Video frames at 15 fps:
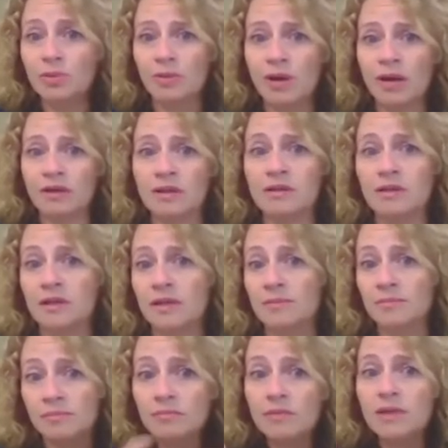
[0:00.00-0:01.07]
Pramada,
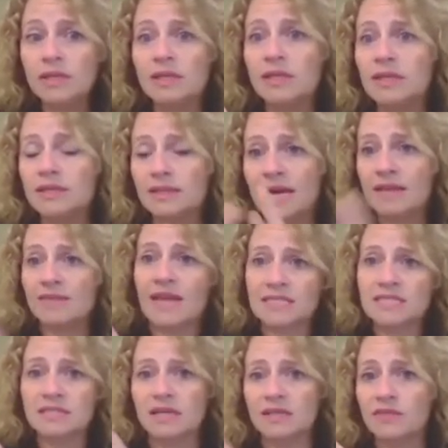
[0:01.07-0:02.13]

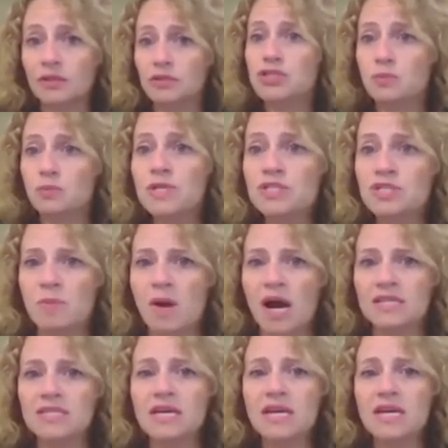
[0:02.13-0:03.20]
that's kind of their sweet
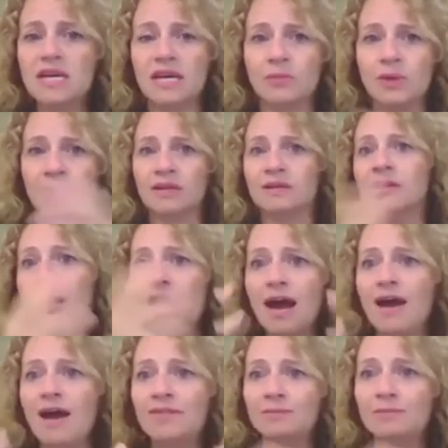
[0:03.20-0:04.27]
spot. And we can
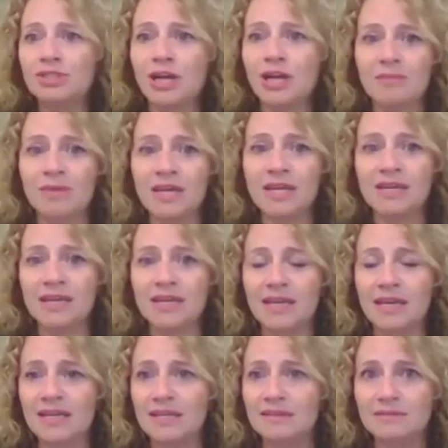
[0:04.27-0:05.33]
have them chime in
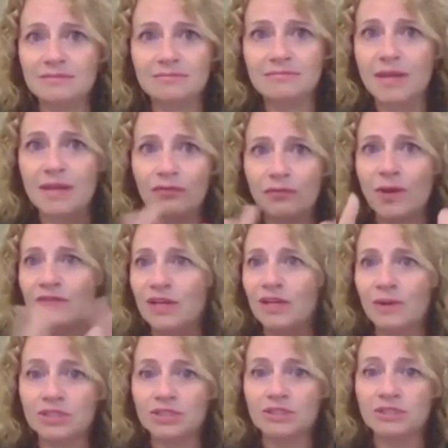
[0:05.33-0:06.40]
and if we have any
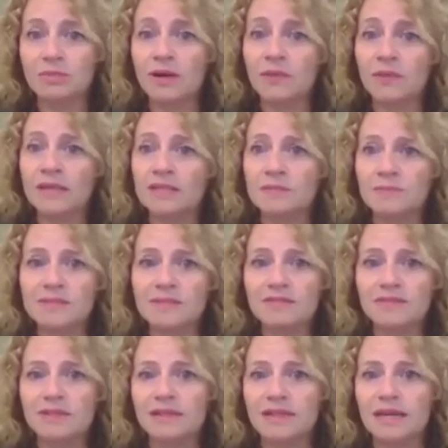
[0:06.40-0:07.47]
questions about that
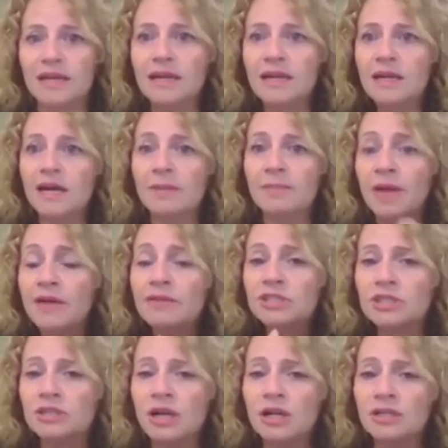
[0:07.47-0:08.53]
specifically. Other
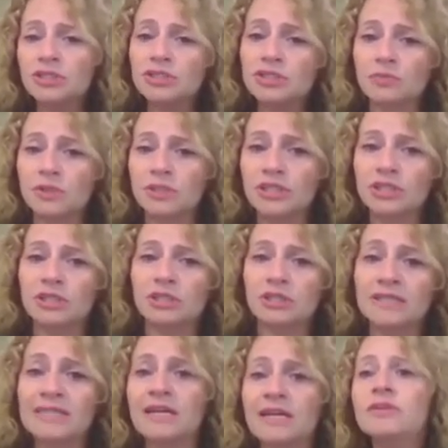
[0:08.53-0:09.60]
technologies are really good
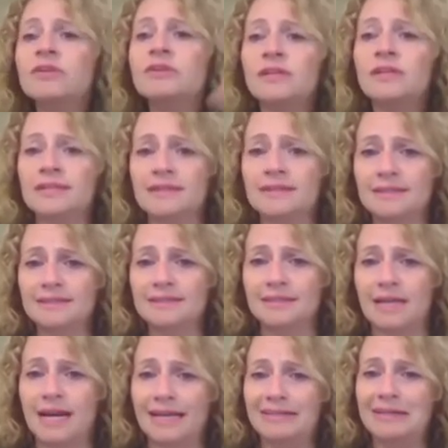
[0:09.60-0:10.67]
on the other
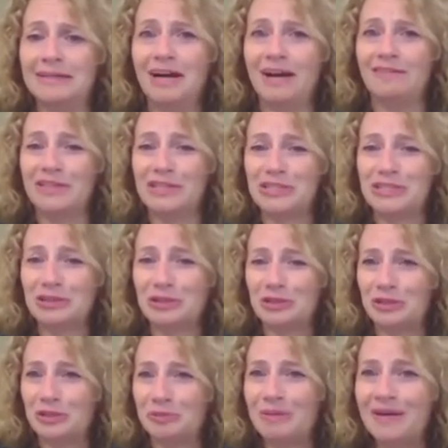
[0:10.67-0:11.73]
side of this
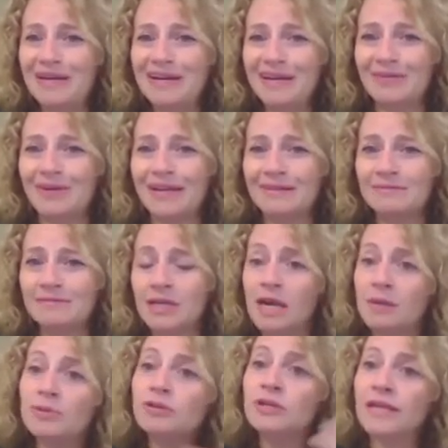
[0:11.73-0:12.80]
loop. All right, they
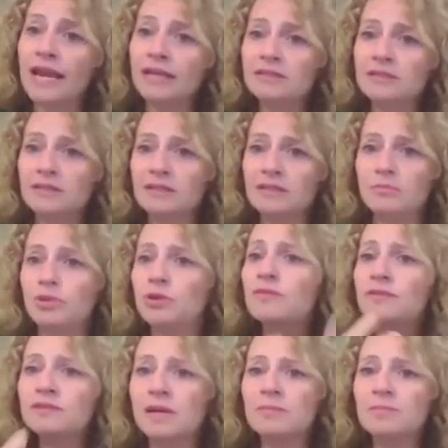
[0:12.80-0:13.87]
help create
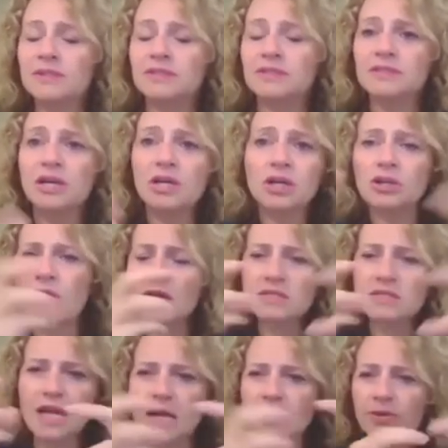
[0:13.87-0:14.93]
beautiful templates,
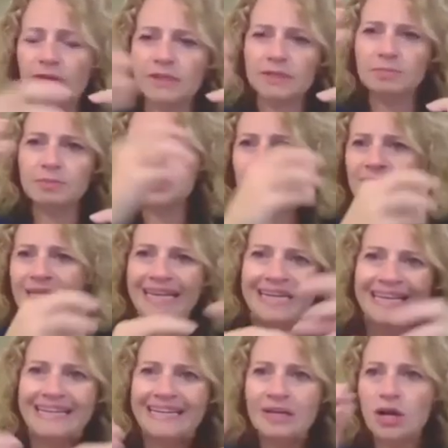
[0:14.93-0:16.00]
clause libraries, pushing
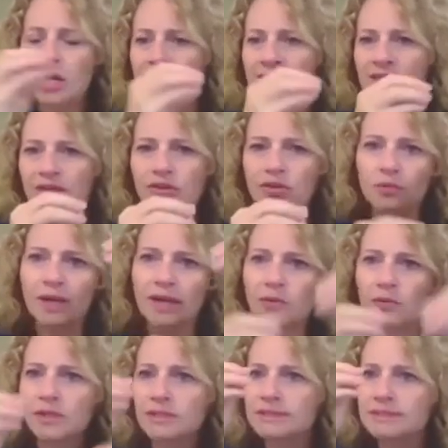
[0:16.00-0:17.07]
in content, the
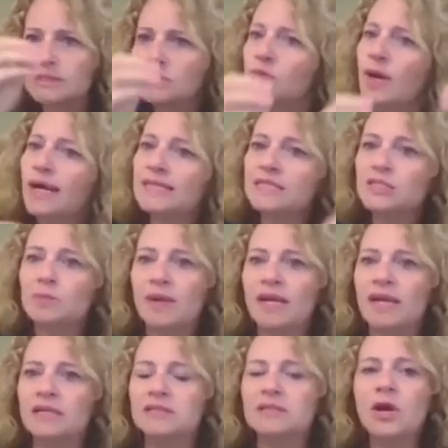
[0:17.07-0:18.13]
right words in the right
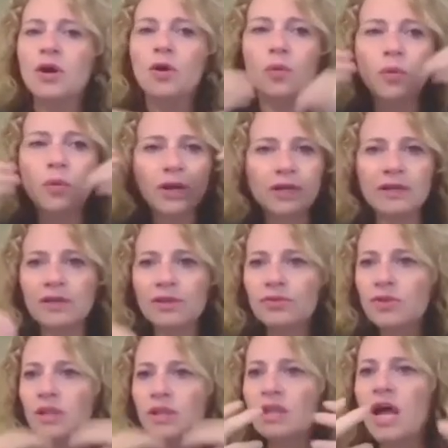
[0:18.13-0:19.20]
space, working
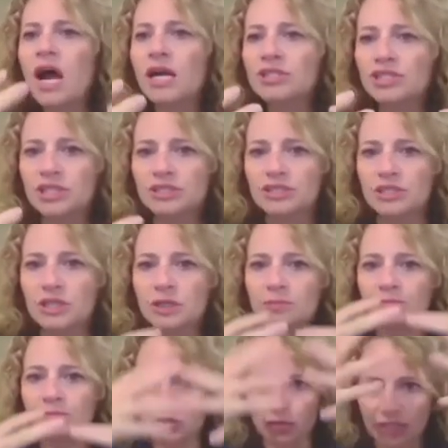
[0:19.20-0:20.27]
through the logic to
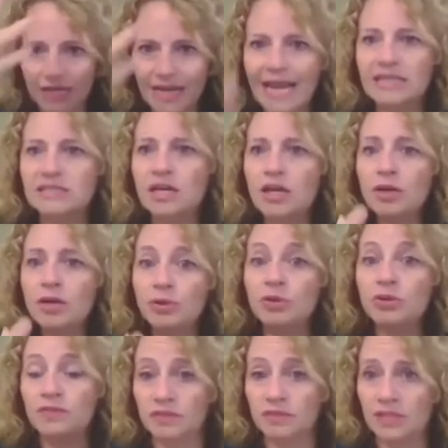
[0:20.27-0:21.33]
help create
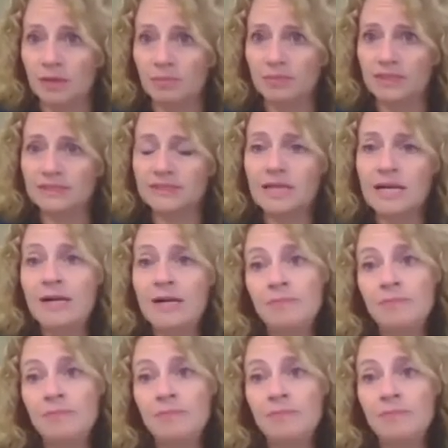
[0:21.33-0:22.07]
beautiful templates.